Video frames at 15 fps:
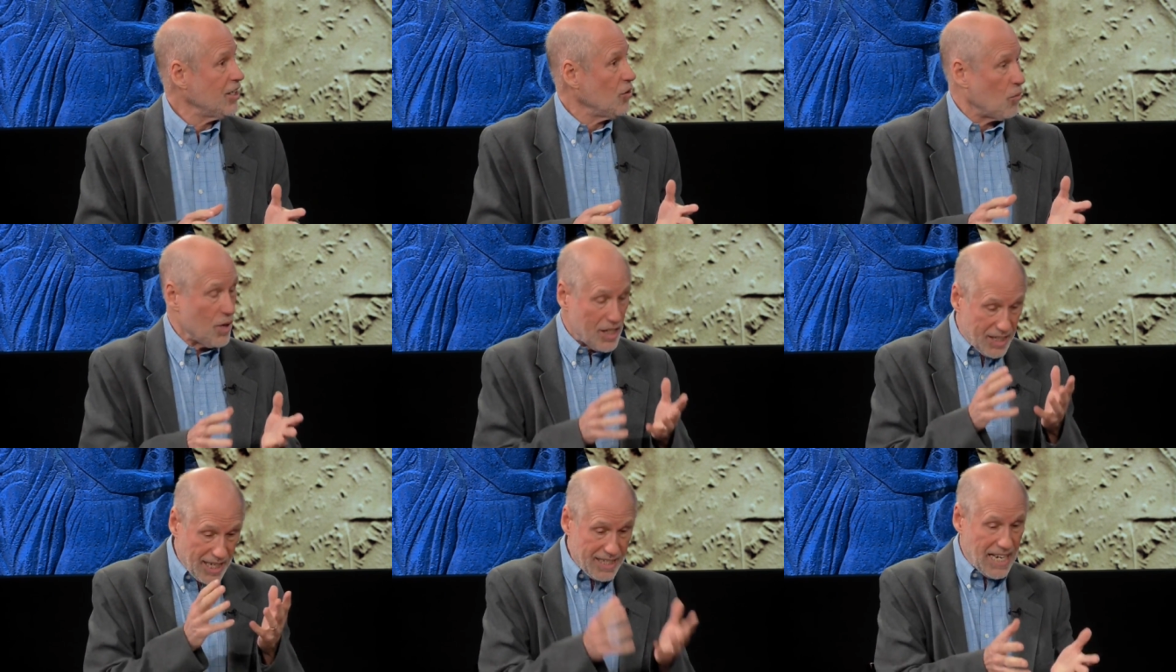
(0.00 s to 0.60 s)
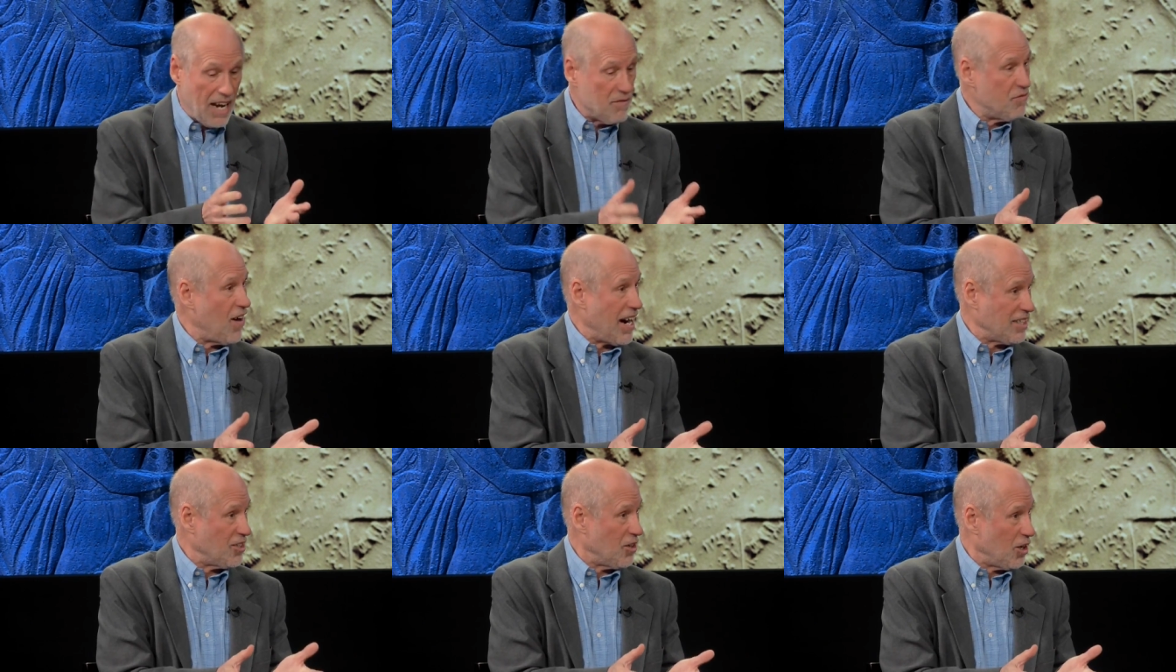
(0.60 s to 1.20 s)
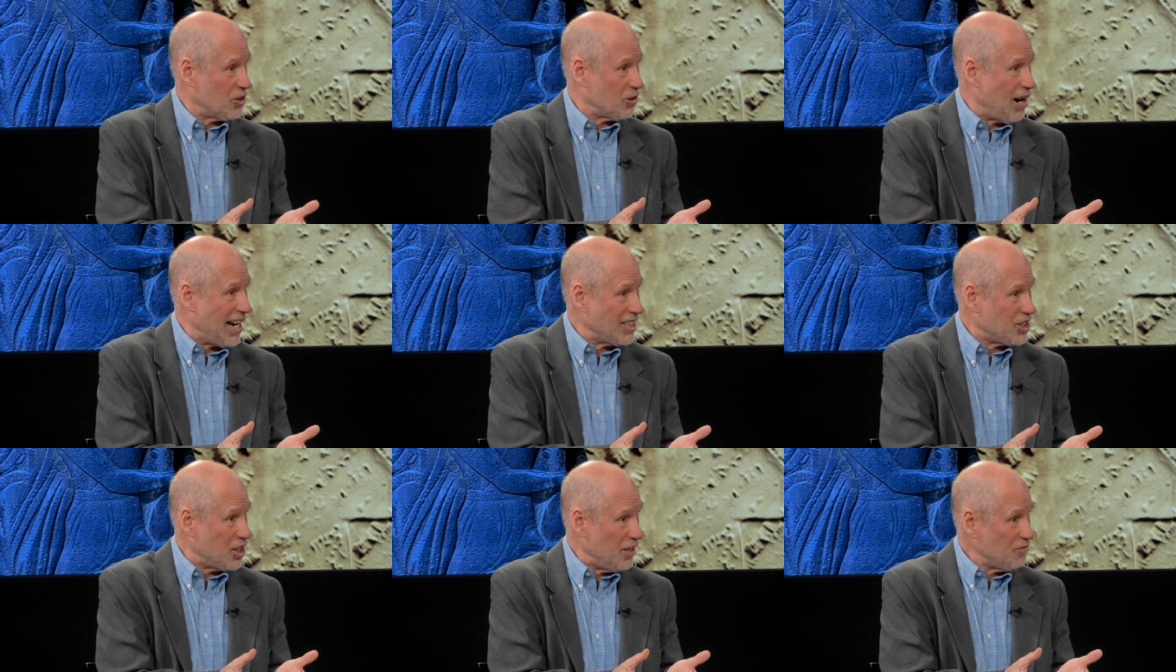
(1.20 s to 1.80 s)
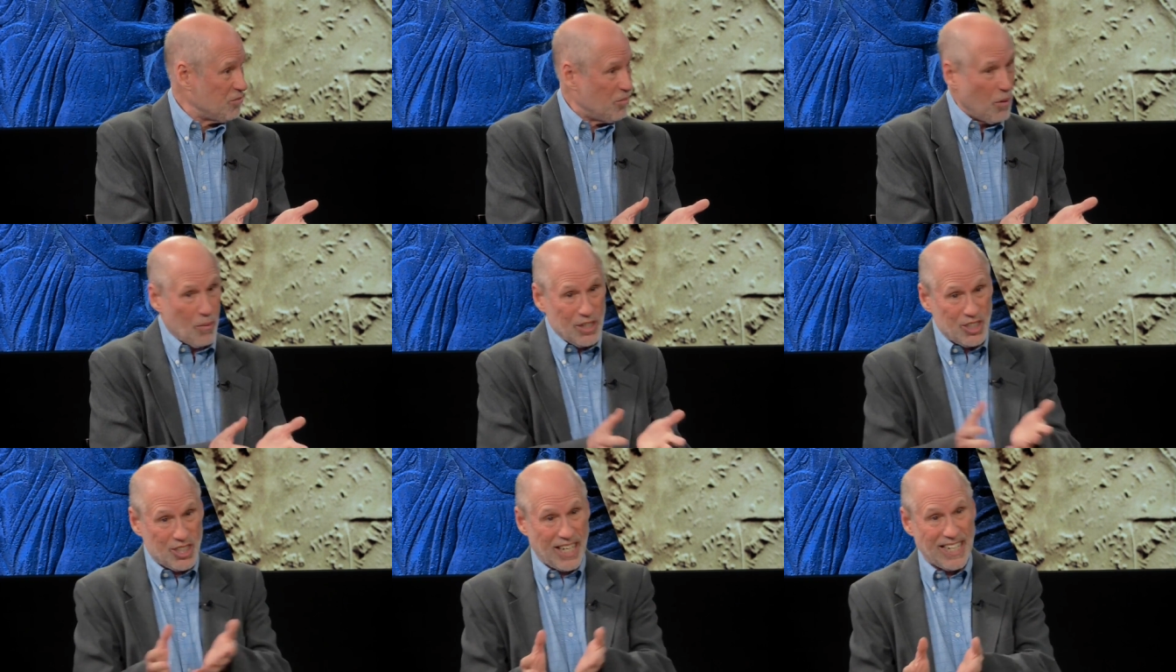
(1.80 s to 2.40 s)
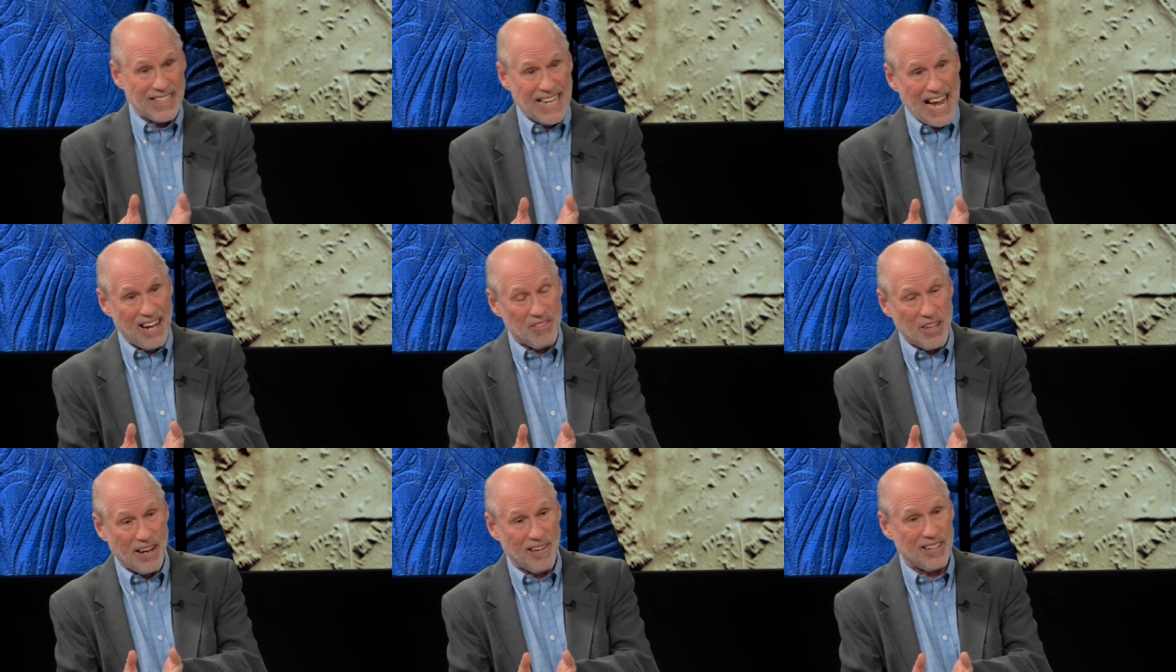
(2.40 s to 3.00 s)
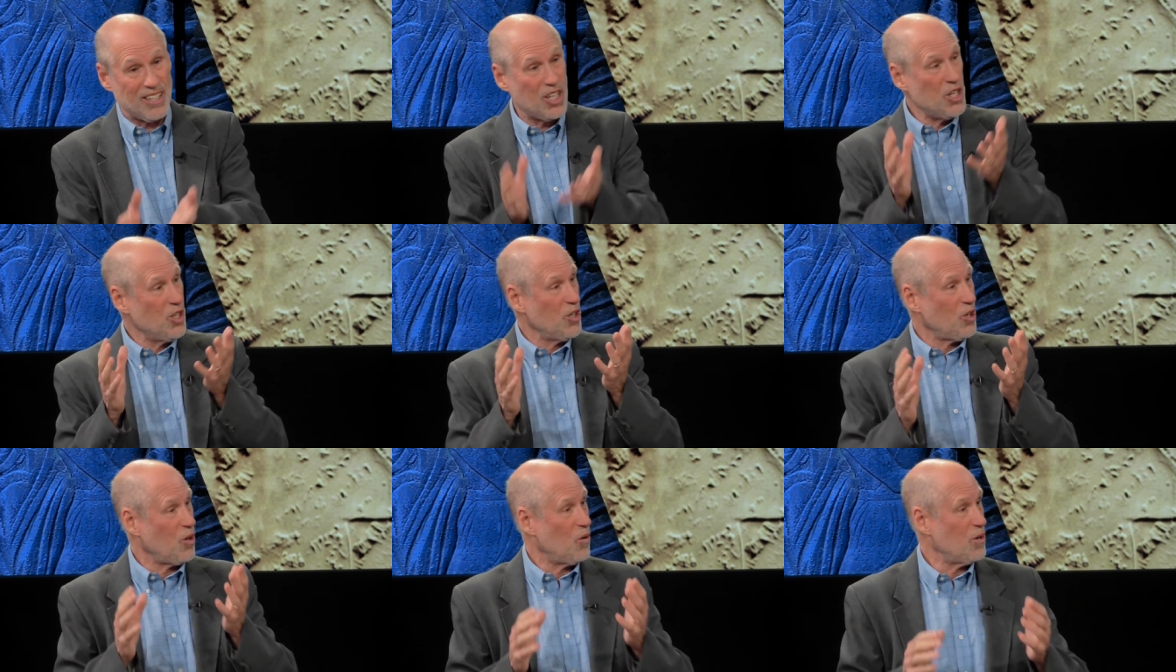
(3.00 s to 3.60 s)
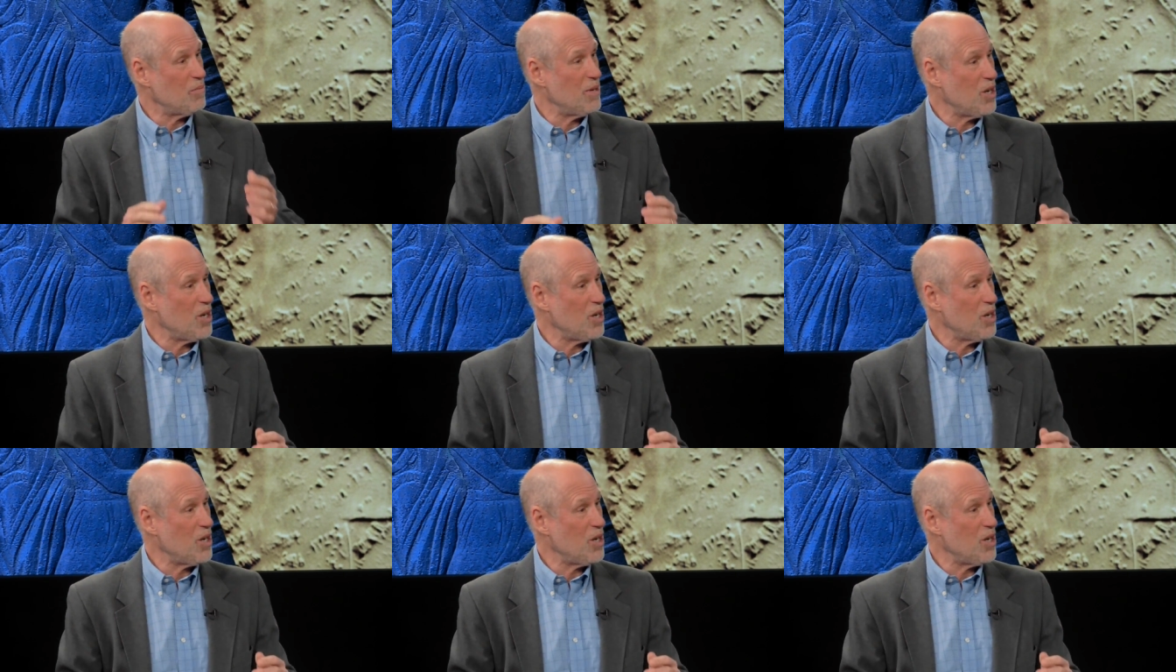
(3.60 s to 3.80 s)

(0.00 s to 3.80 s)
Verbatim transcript: we did not find in our dry sift, but we sent it down there, and lo and yeah.